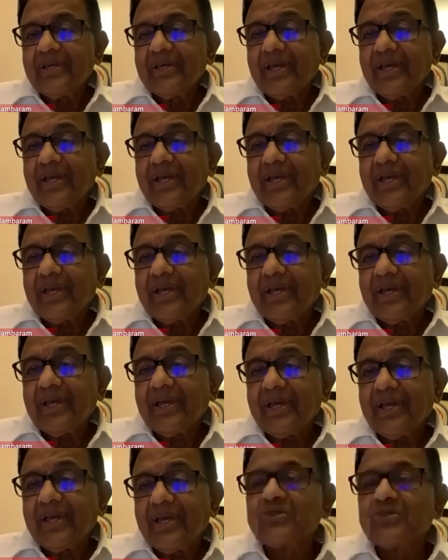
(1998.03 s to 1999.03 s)
have
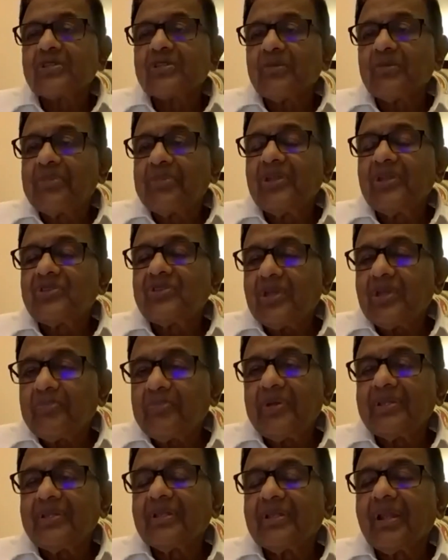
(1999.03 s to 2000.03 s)
defected to the
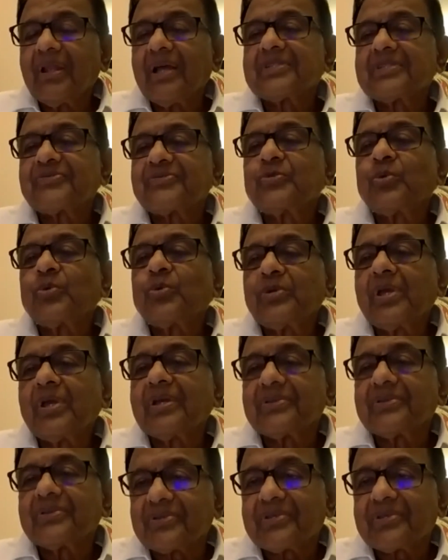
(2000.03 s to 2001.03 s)
BJP in the last few
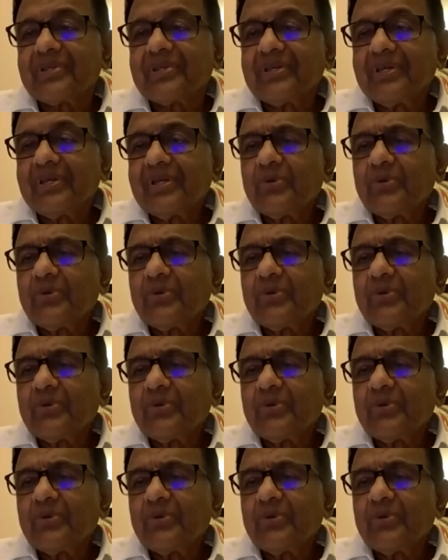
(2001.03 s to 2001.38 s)
years,